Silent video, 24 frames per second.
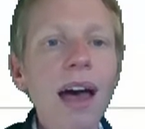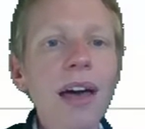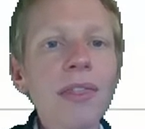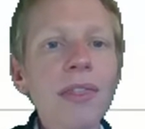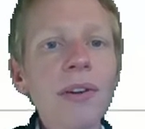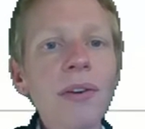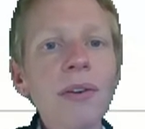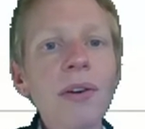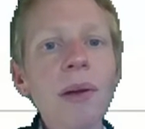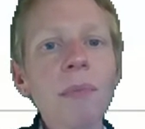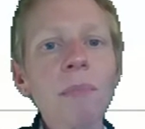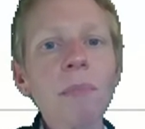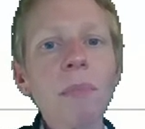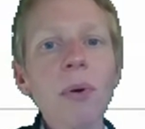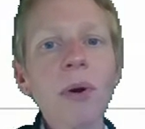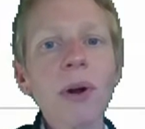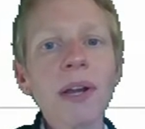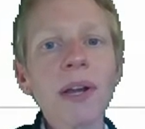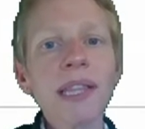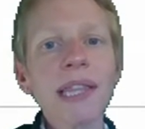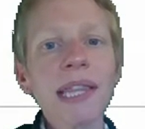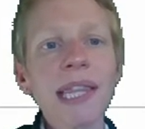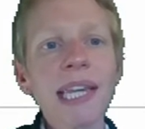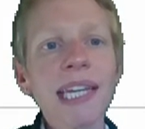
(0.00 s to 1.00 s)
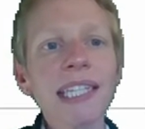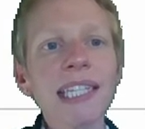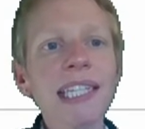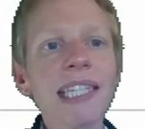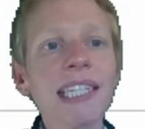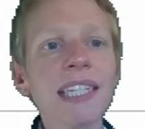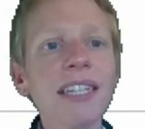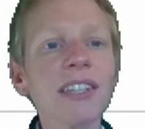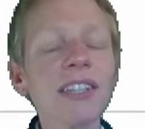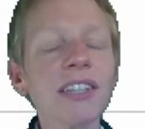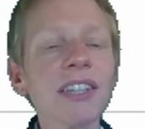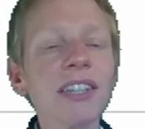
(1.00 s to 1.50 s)
Other important
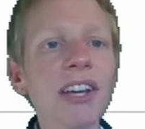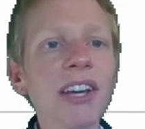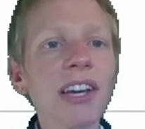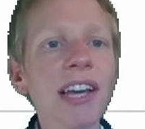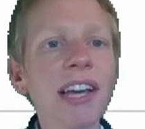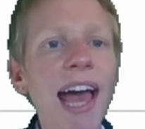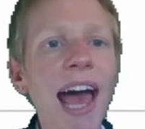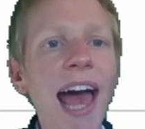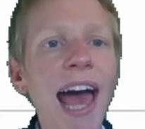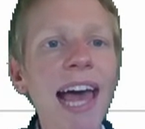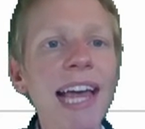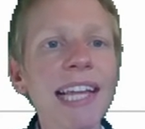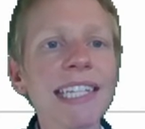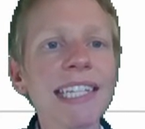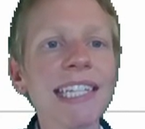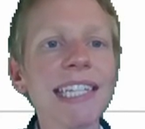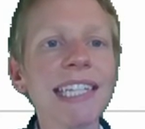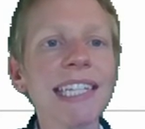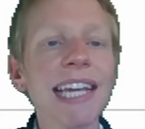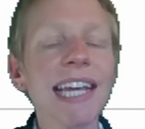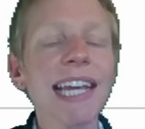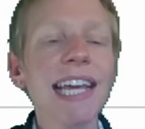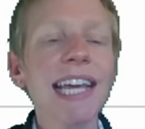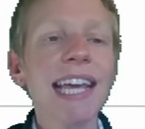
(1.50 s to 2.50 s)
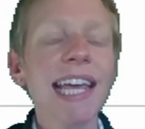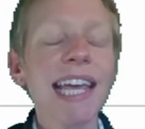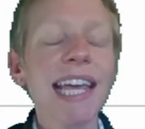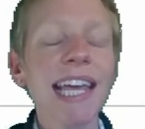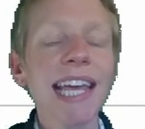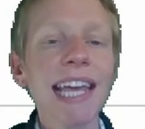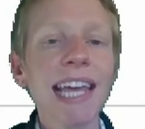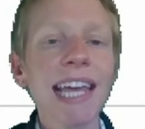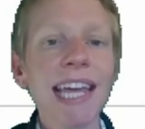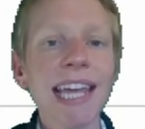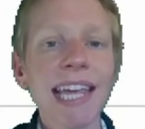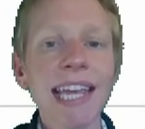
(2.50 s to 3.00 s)
things to look at
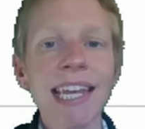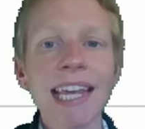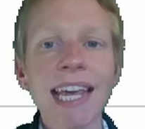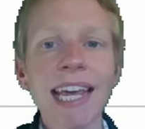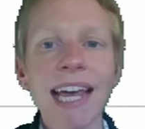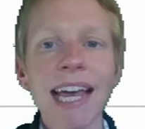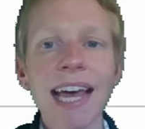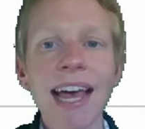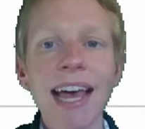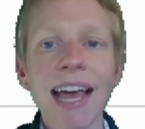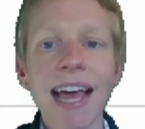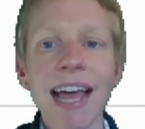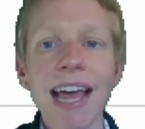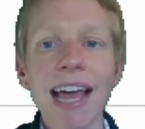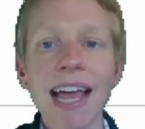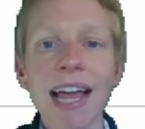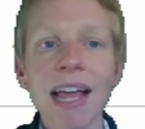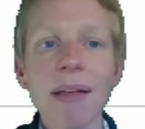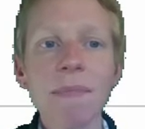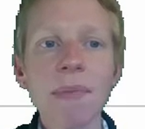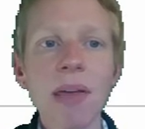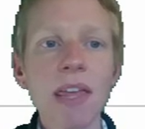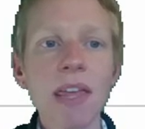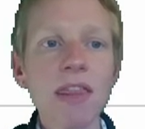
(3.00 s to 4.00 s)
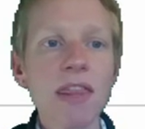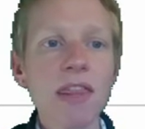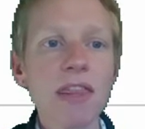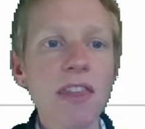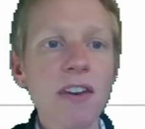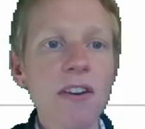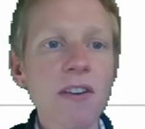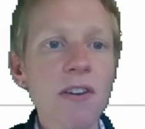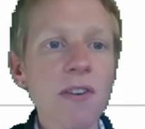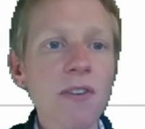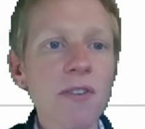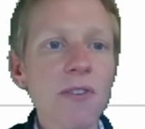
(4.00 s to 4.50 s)
in
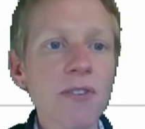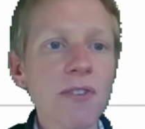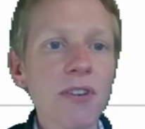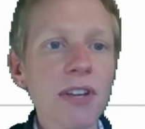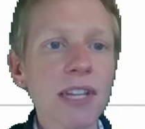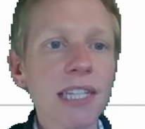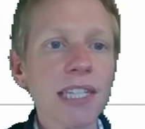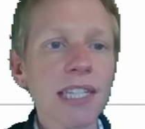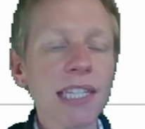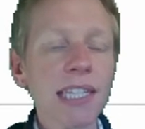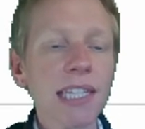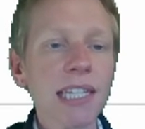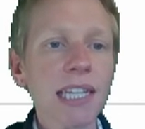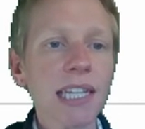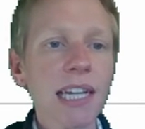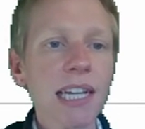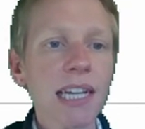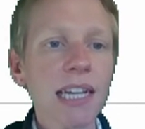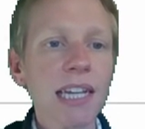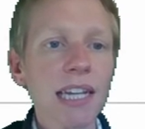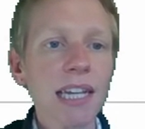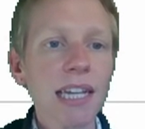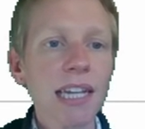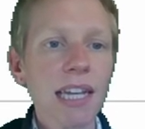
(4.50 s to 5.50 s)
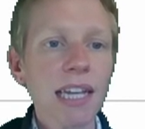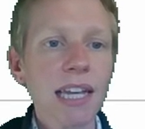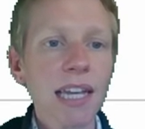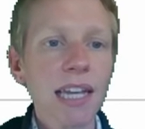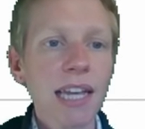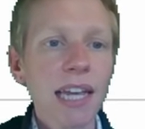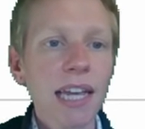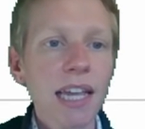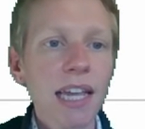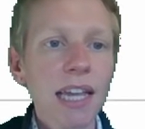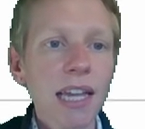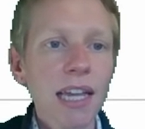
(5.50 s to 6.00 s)
those,
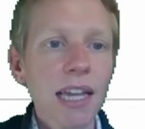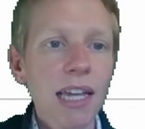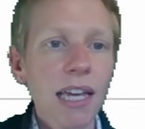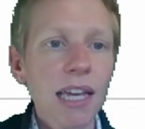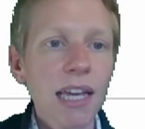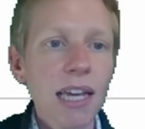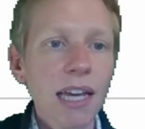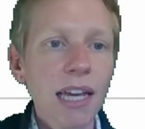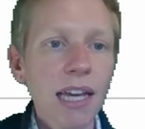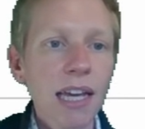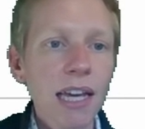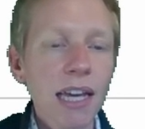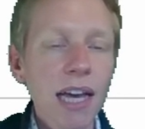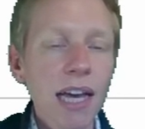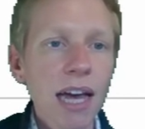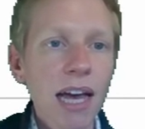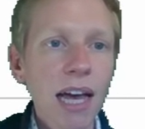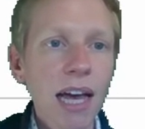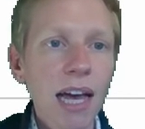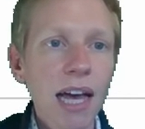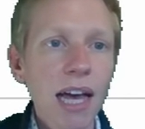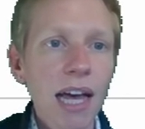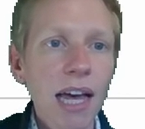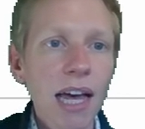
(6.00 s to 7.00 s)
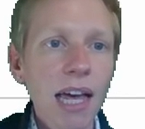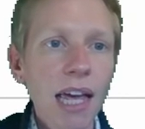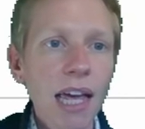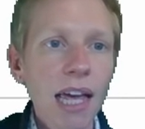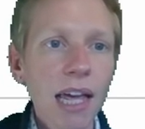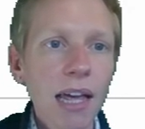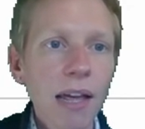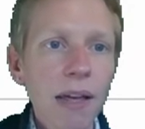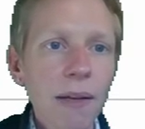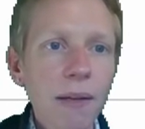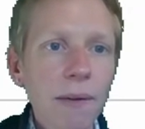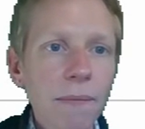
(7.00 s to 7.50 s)

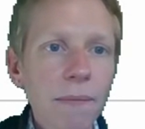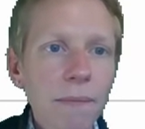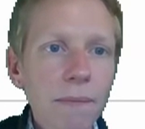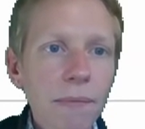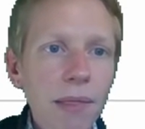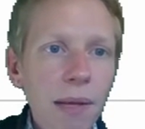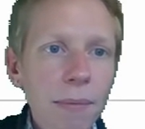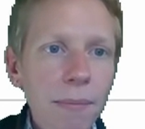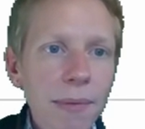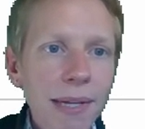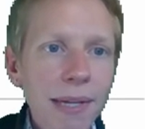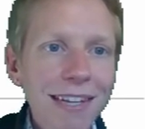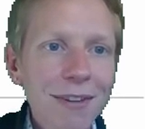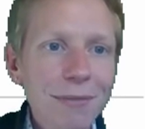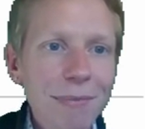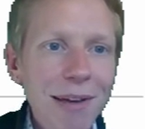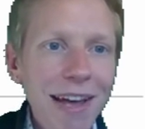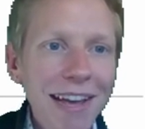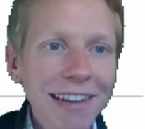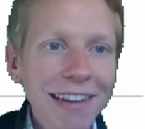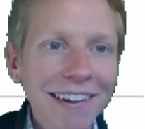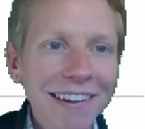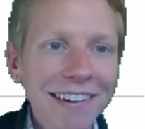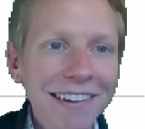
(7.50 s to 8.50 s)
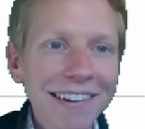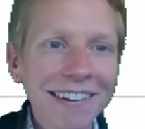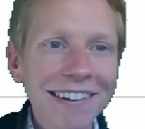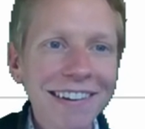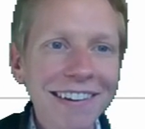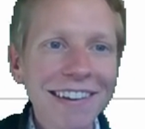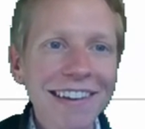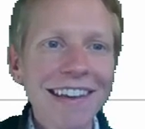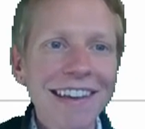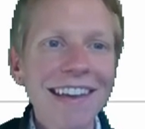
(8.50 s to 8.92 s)
let me go back here.